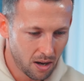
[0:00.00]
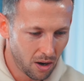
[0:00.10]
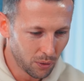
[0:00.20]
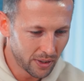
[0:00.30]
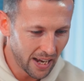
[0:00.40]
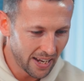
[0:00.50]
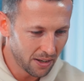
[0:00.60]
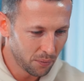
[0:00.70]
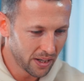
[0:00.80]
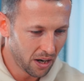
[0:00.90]
Okay,
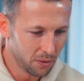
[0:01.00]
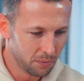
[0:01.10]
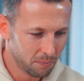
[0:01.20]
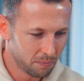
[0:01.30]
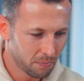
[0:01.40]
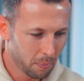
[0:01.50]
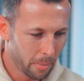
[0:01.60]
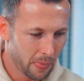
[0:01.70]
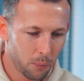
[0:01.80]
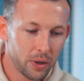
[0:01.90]
here we go.
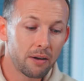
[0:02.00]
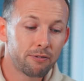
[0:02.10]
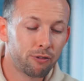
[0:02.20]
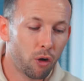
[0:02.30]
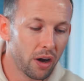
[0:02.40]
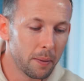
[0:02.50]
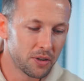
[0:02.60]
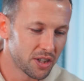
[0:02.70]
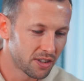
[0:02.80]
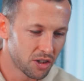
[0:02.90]
We have 4
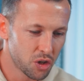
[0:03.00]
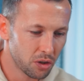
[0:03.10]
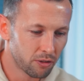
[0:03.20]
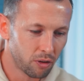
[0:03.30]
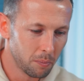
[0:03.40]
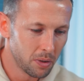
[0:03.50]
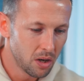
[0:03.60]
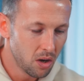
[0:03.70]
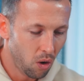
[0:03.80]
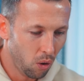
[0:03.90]
images to choose from,
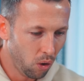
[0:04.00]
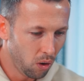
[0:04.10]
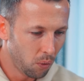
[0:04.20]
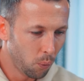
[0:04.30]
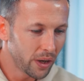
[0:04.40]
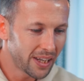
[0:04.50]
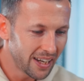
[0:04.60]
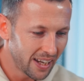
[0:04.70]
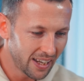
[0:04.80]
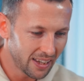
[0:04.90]
or we can
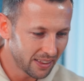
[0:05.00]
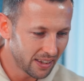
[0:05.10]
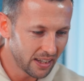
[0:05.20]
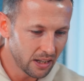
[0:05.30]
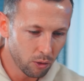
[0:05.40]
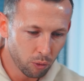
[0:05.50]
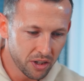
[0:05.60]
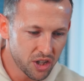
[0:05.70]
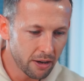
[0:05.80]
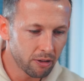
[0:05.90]
hit the
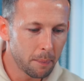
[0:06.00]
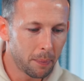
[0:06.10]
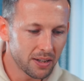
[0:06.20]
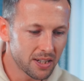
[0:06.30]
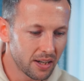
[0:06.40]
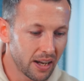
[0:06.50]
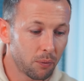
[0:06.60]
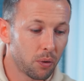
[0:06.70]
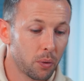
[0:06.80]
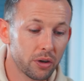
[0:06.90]
regenerate button
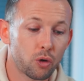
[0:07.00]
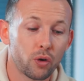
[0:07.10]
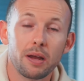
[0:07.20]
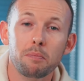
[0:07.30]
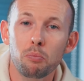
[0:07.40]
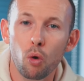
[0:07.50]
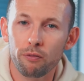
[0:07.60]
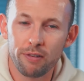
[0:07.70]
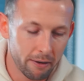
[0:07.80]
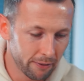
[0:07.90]
if we want to create more
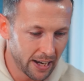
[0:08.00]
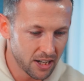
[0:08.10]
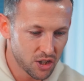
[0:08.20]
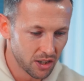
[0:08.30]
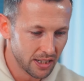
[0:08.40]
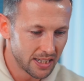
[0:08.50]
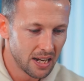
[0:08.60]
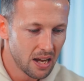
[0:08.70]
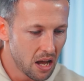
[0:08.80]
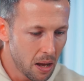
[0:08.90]
variations.
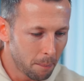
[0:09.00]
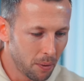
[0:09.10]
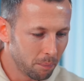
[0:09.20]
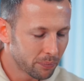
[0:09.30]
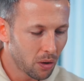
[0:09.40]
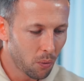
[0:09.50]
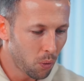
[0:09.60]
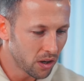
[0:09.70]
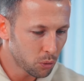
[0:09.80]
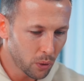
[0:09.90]
But
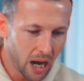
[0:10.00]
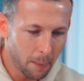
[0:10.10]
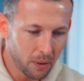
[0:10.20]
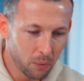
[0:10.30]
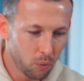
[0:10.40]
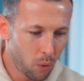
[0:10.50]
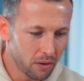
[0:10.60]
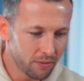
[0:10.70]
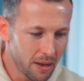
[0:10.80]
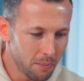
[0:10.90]
once we're happy with one
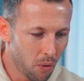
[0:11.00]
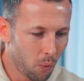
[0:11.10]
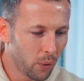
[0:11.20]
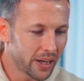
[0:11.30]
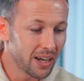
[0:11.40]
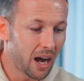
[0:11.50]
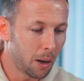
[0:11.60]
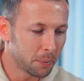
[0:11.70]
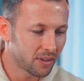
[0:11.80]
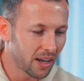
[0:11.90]
of them, we can
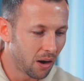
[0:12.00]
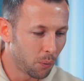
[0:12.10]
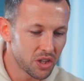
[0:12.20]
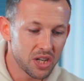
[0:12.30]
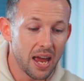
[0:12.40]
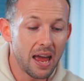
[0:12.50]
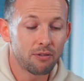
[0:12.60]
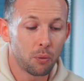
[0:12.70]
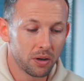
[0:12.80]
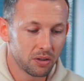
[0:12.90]
upscale
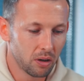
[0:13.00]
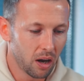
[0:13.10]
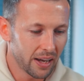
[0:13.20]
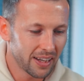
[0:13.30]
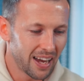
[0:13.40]
whichever one you like,